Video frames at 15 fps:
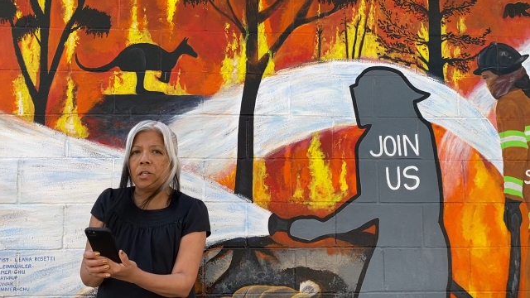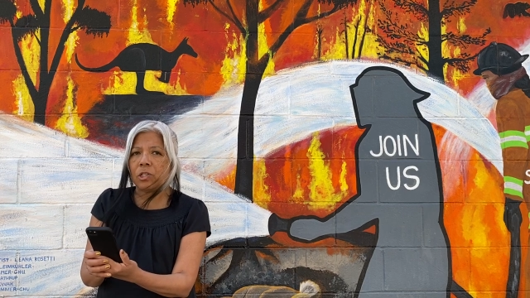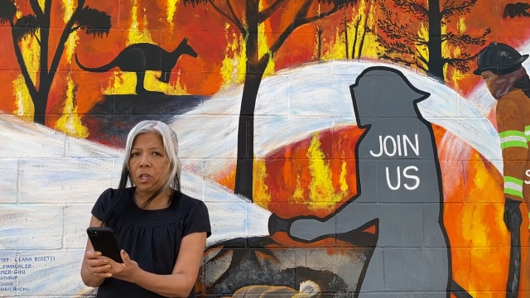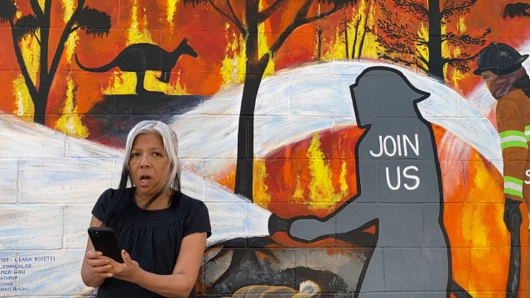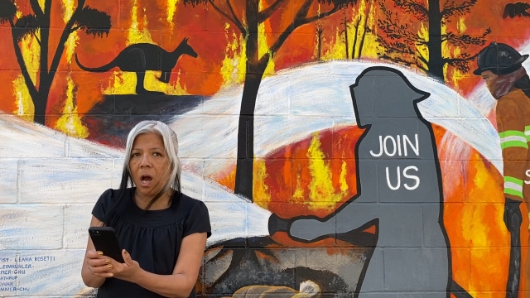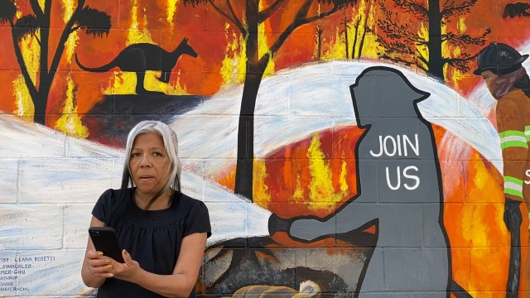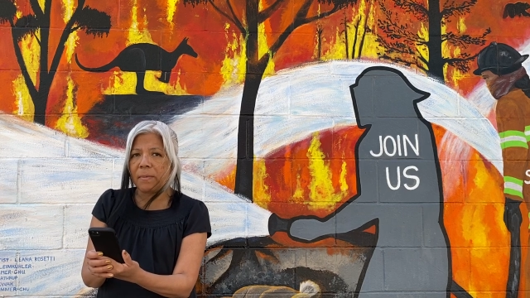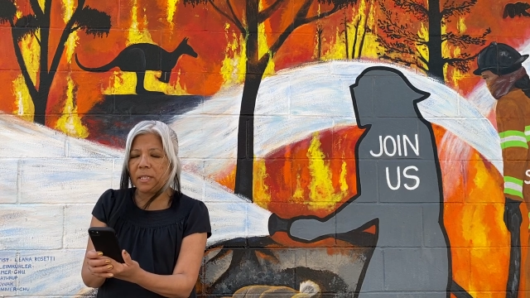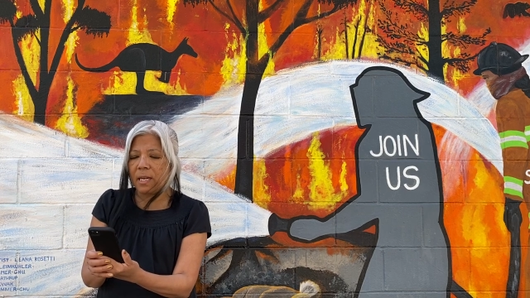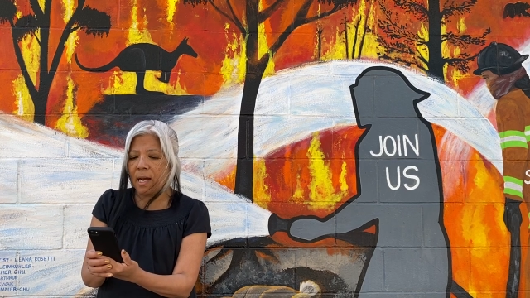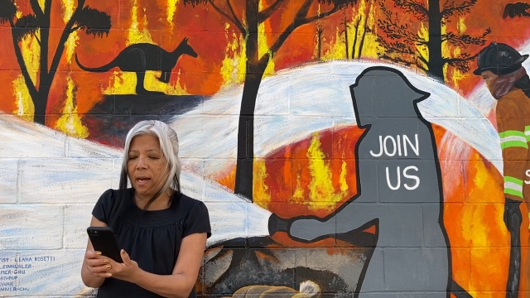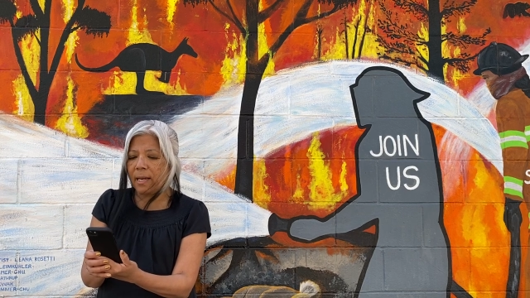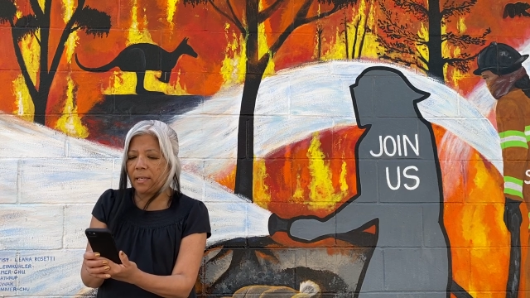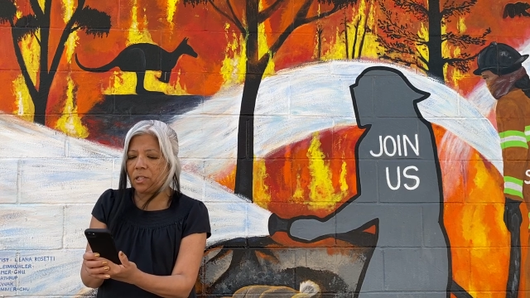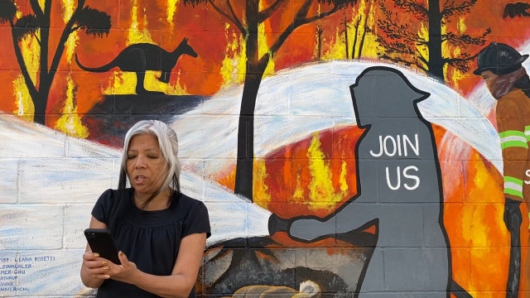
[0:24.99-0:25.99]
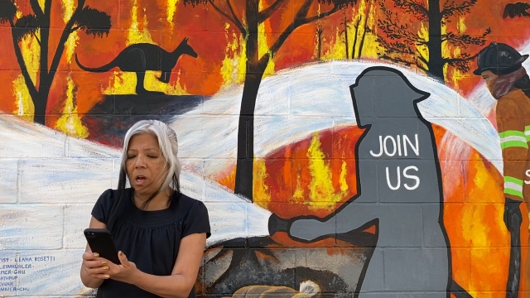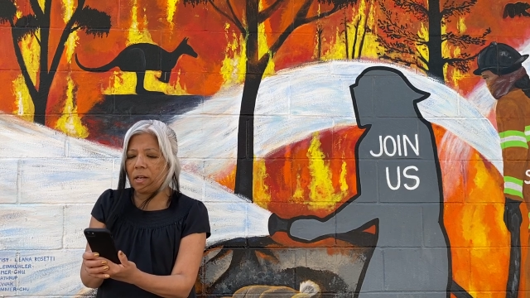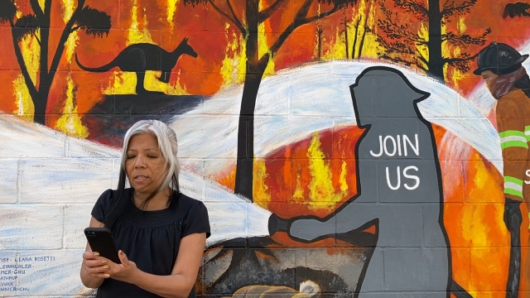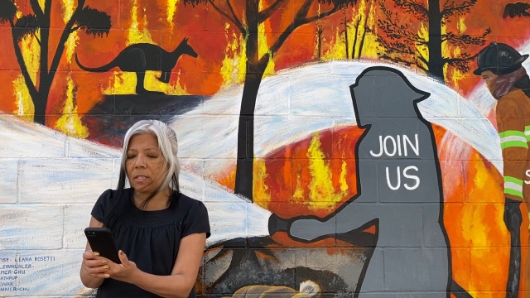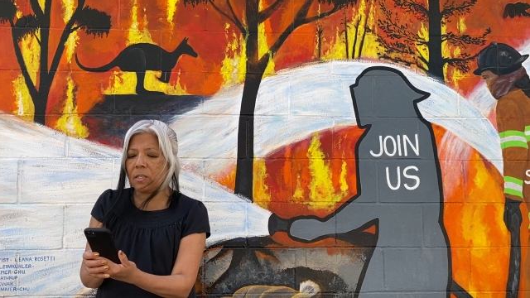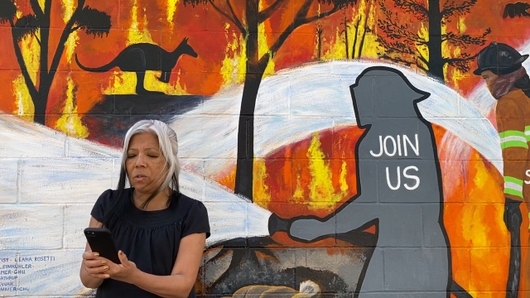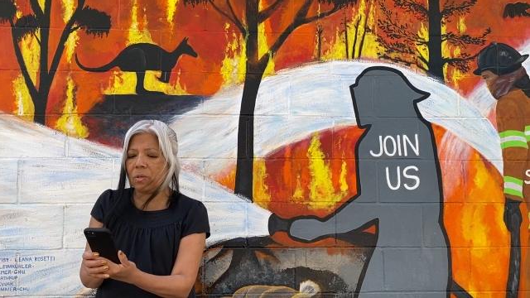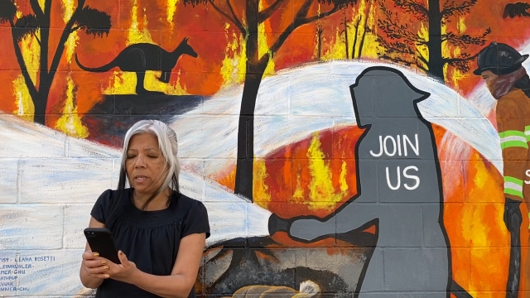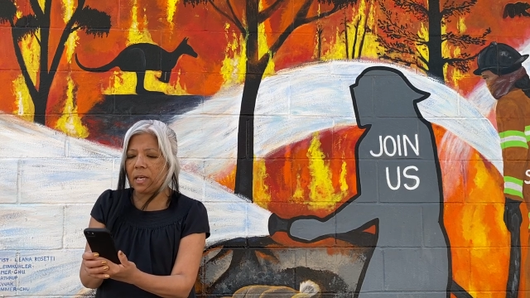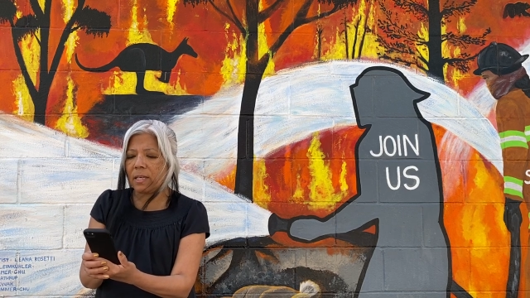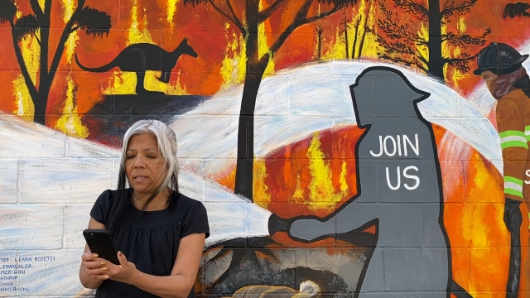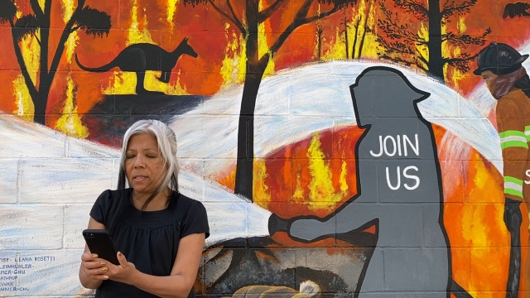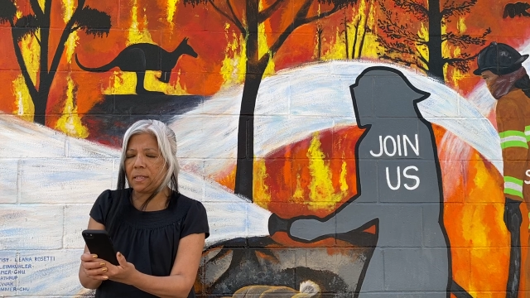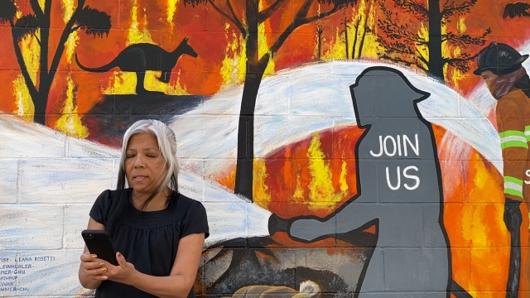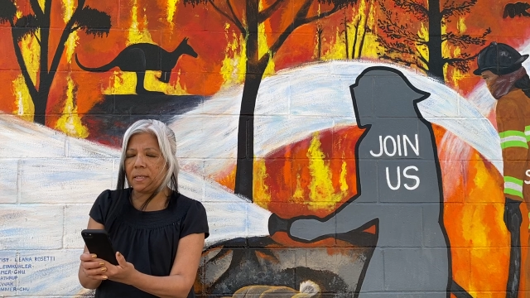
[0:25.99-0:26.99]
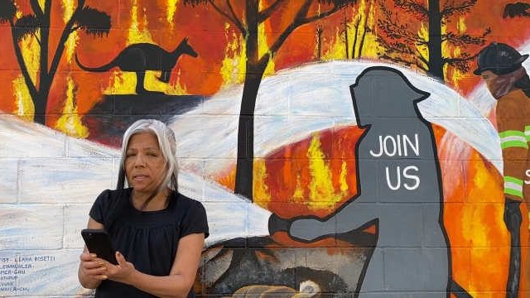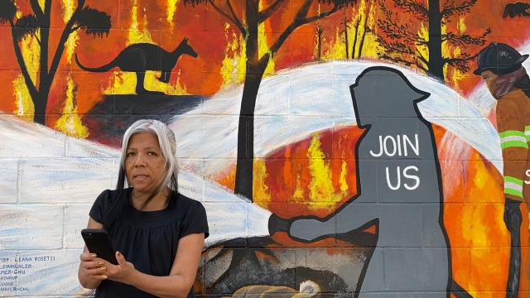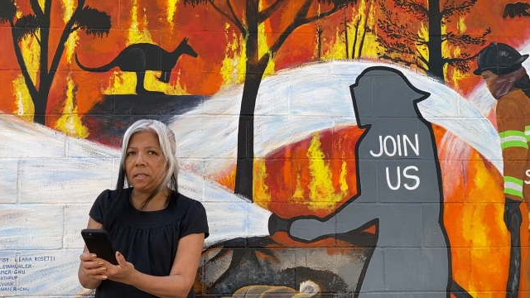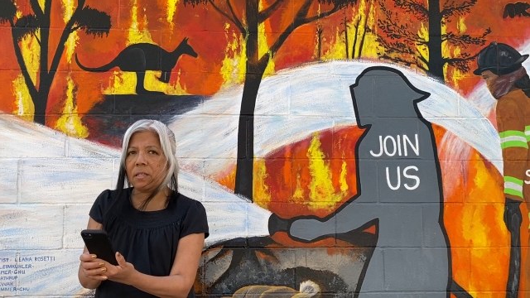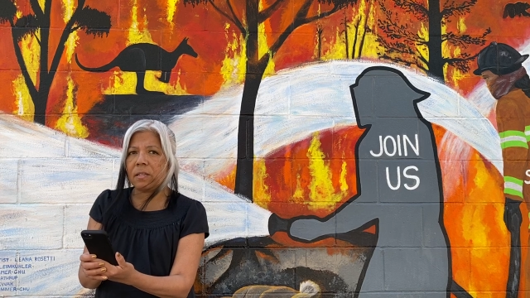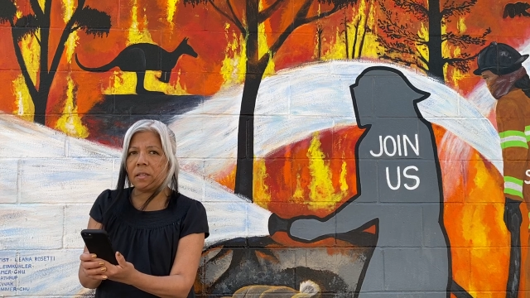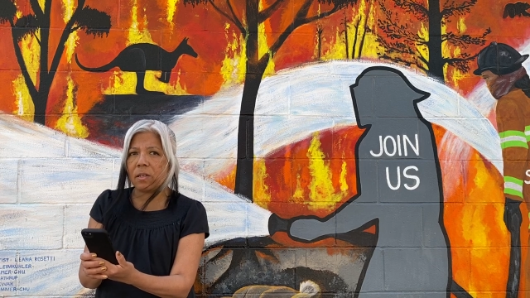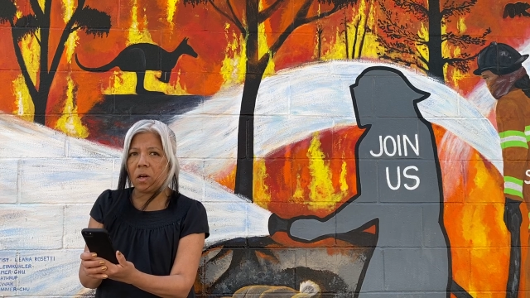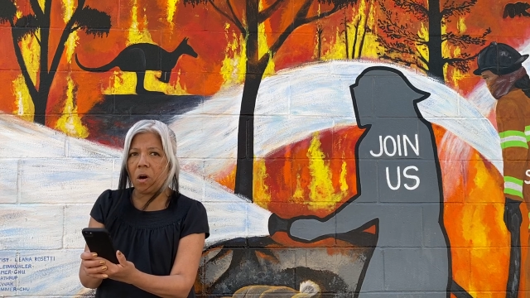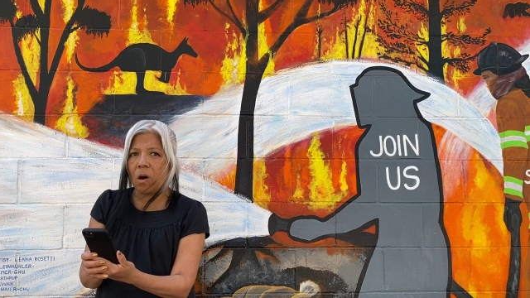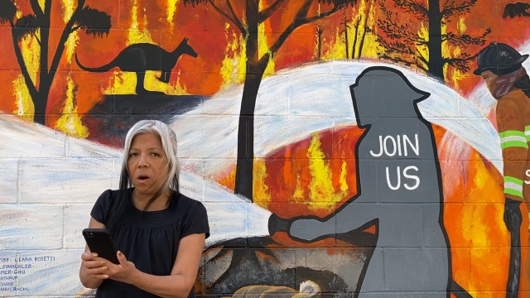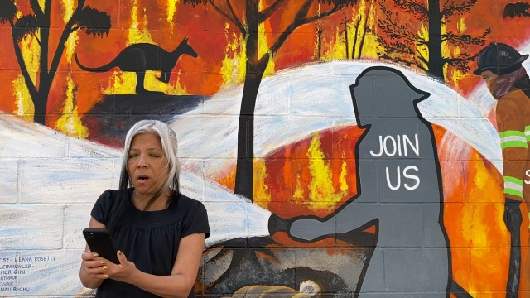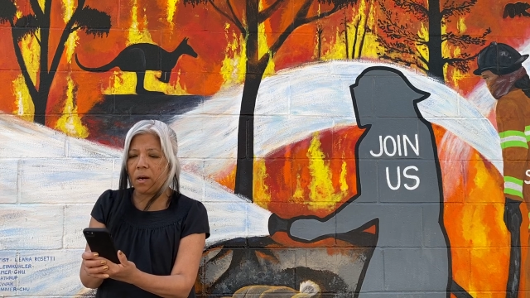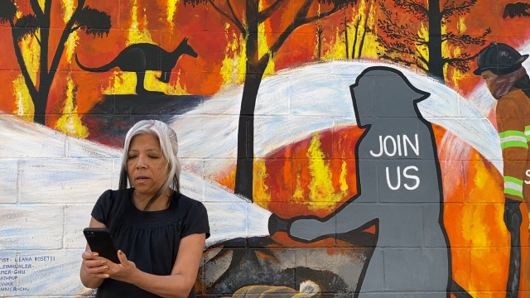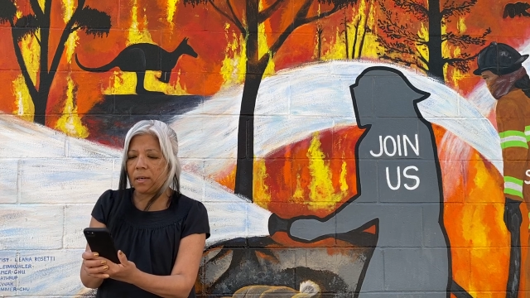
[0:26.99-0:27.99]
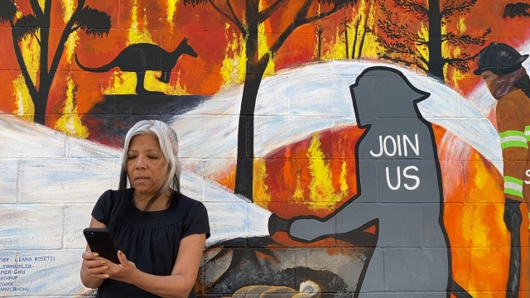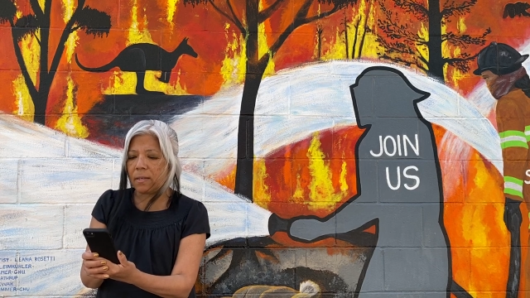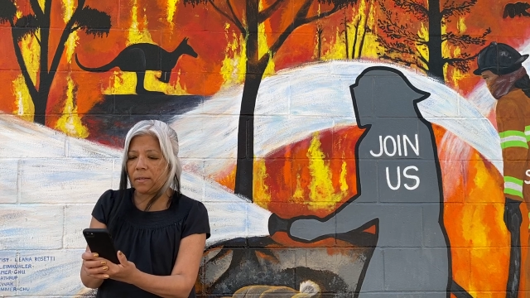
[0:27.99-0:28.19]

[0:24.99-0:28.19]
Tom and I tossed suitcases into the car.